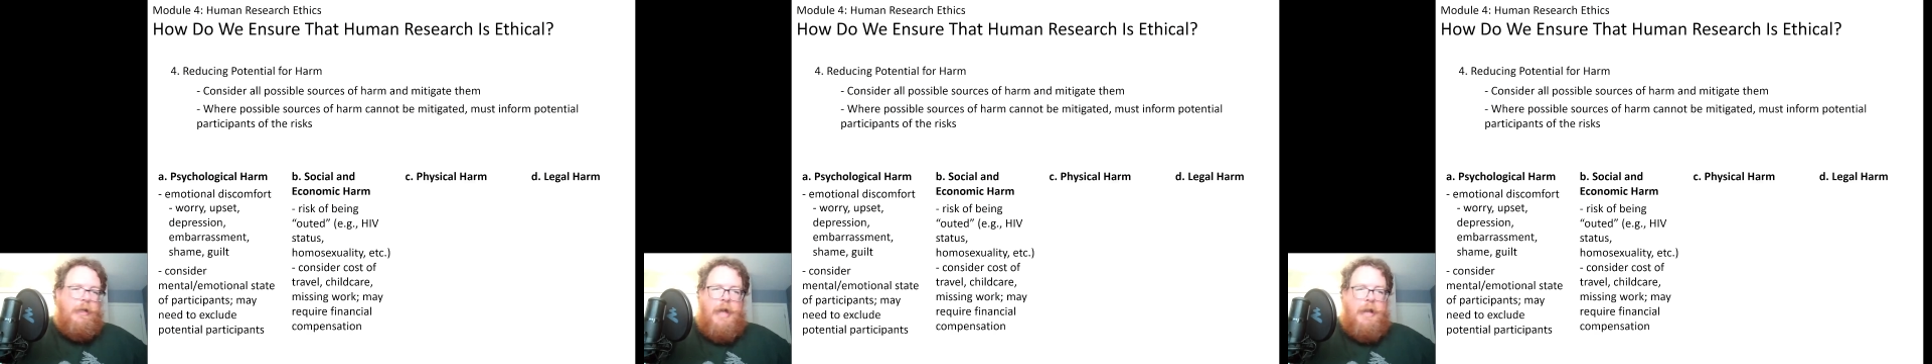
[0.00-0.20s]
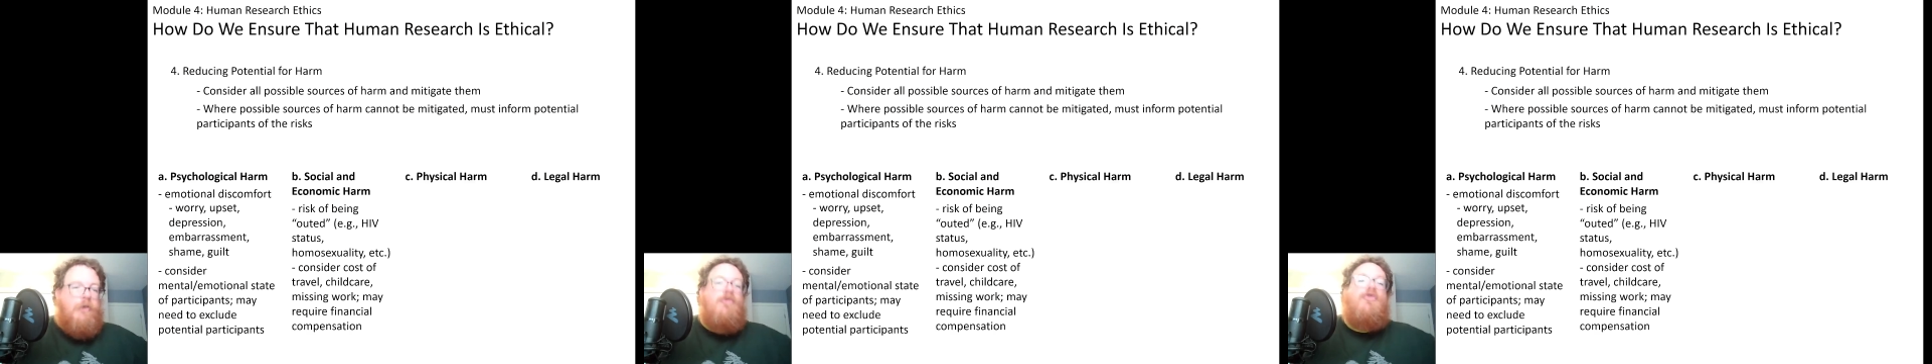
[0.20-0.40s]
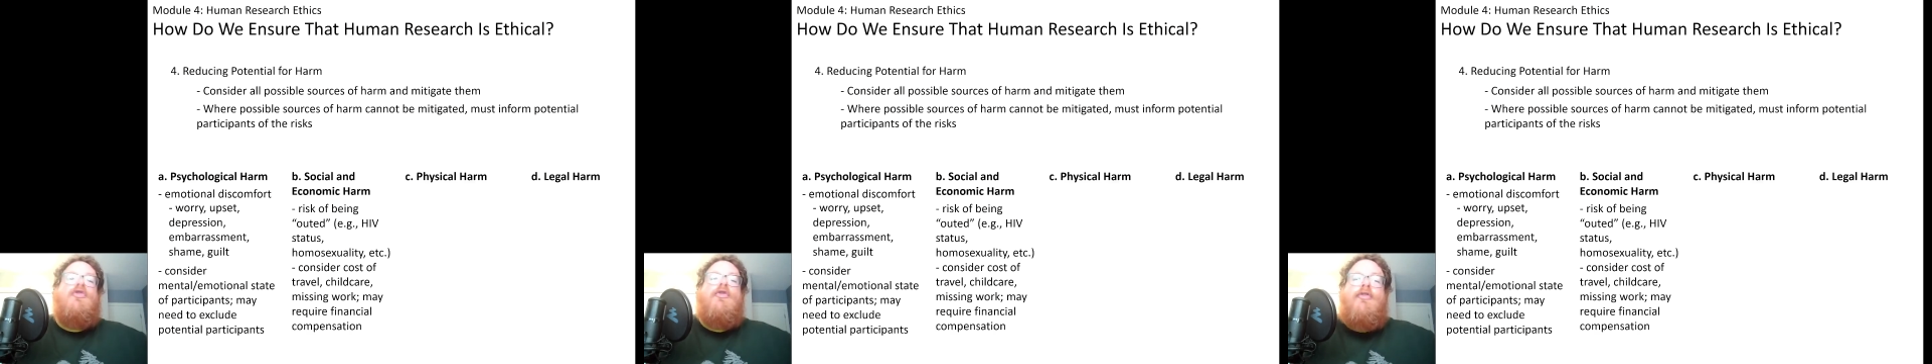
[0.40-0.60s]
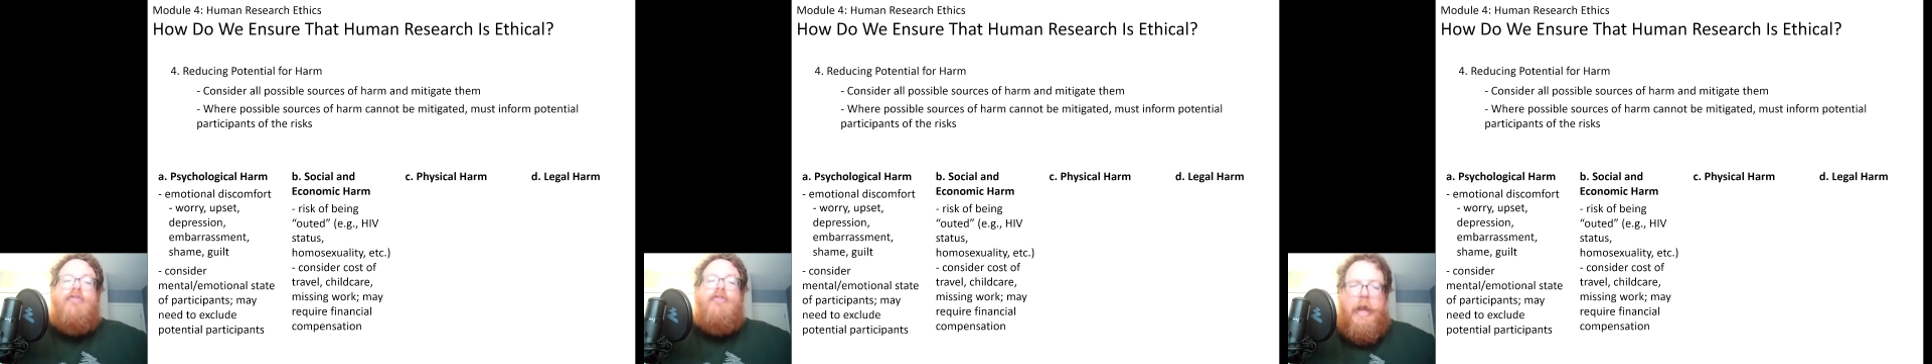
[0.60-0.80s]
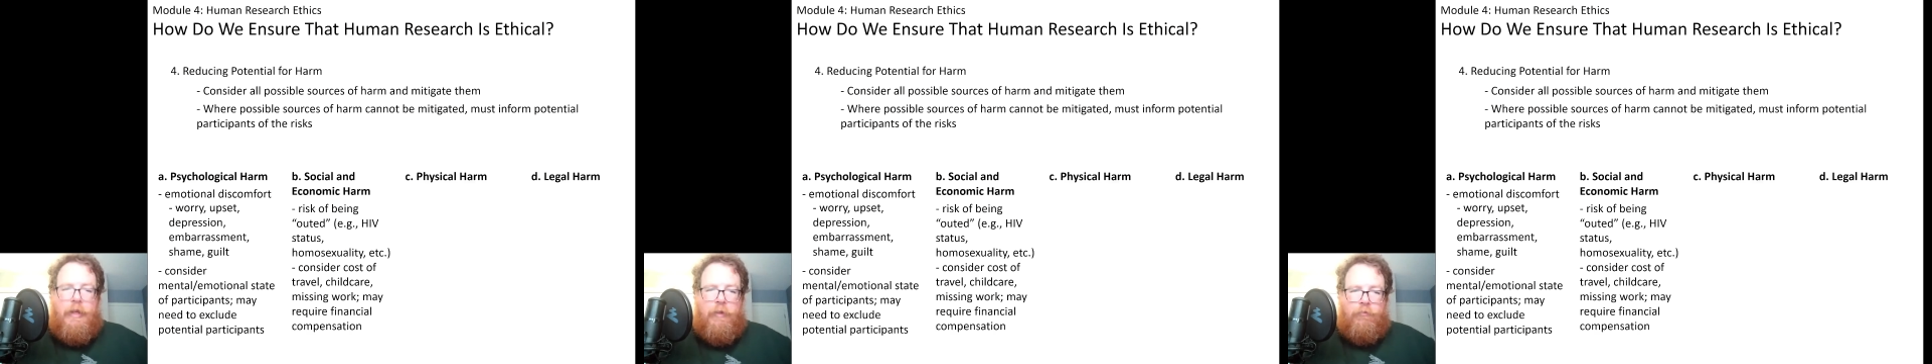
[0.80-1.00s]
neutral
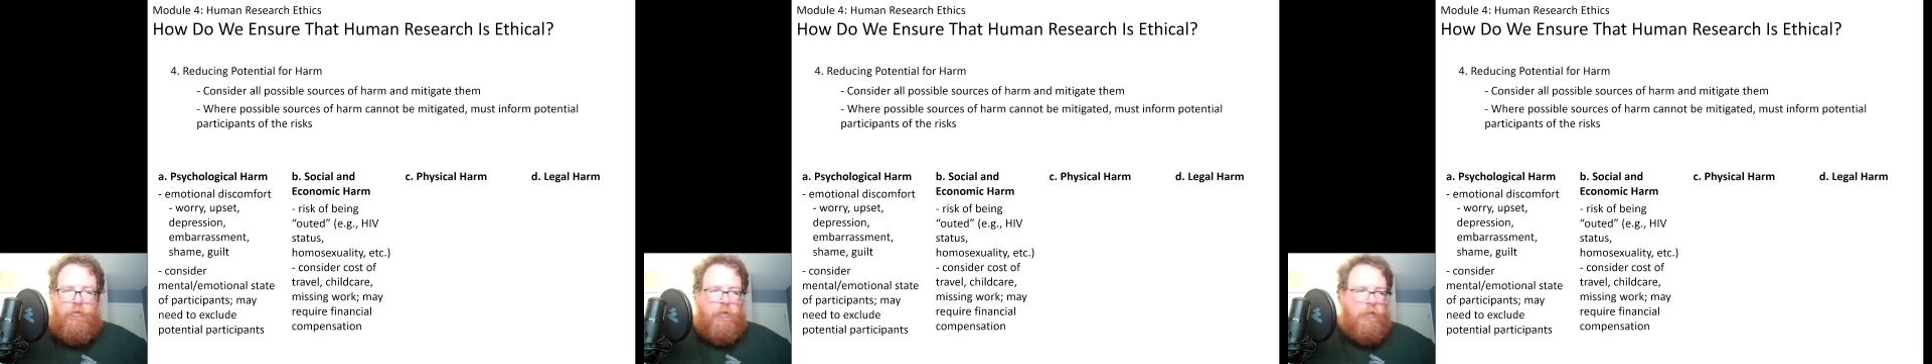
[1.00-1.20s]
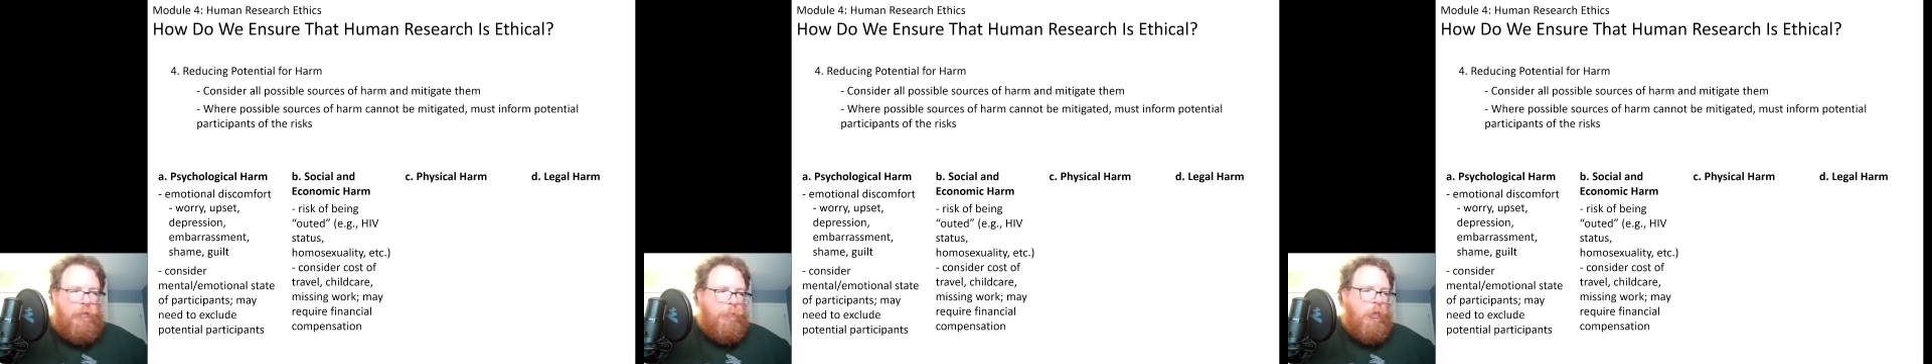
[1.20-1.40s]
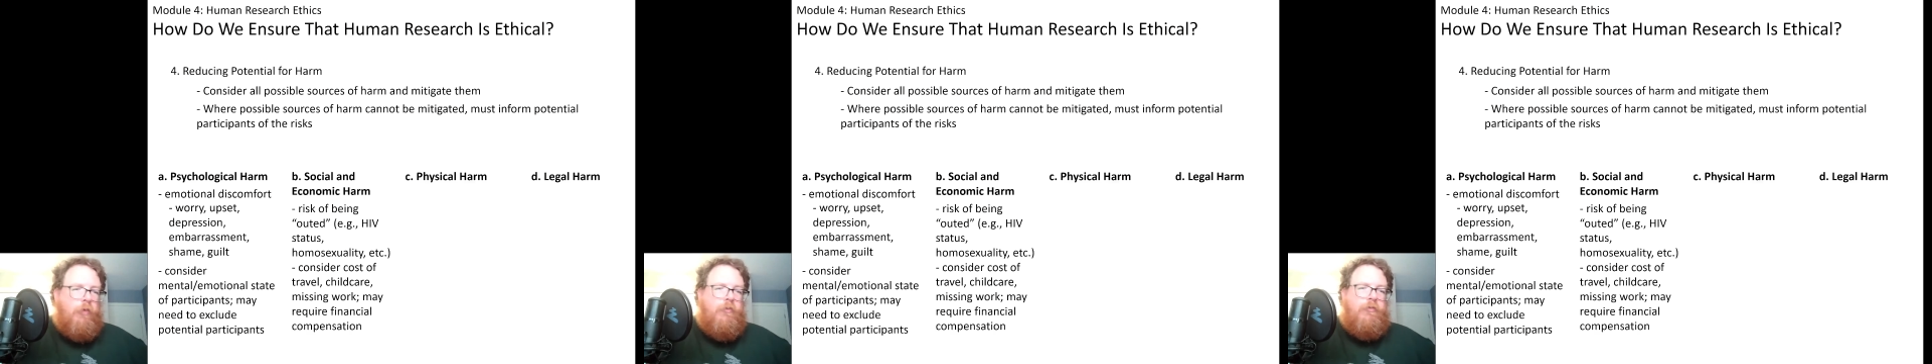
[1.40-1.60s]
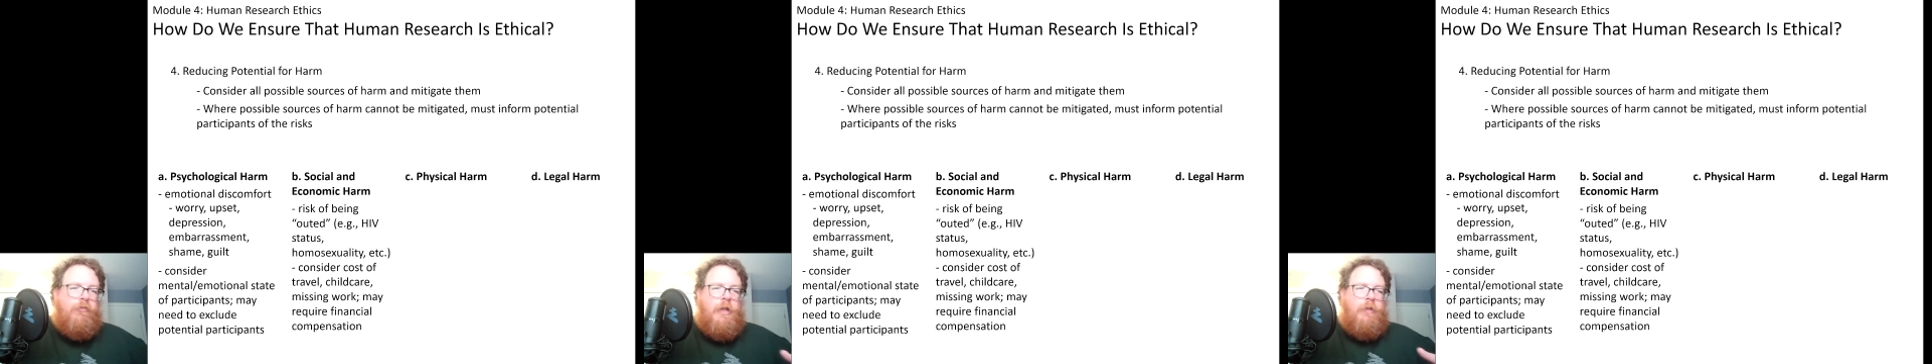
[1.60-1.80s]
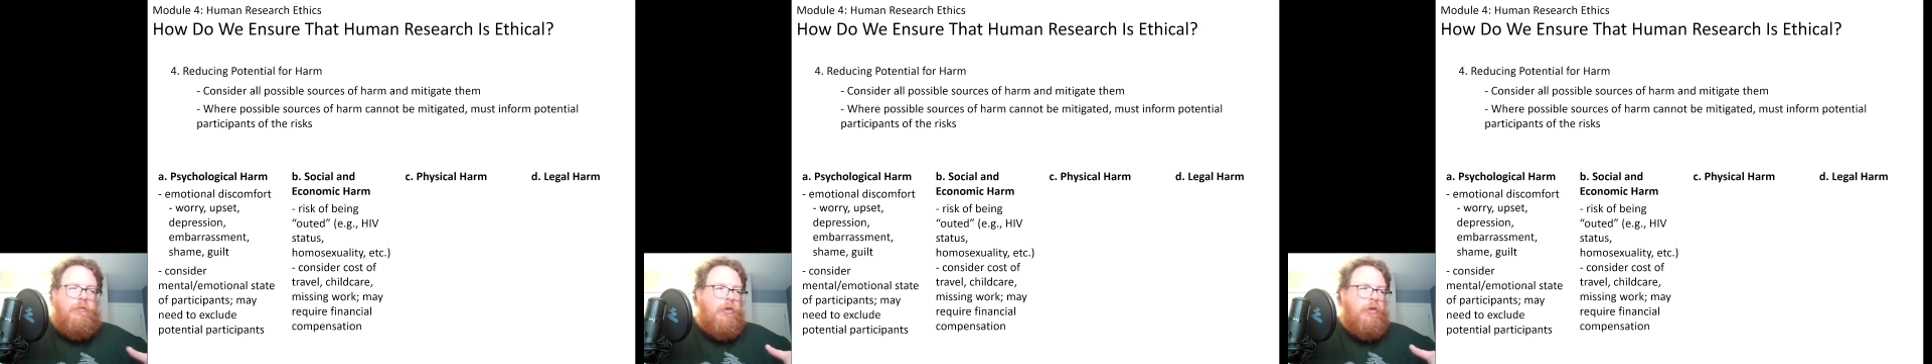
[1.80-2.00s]
site so that the person isn't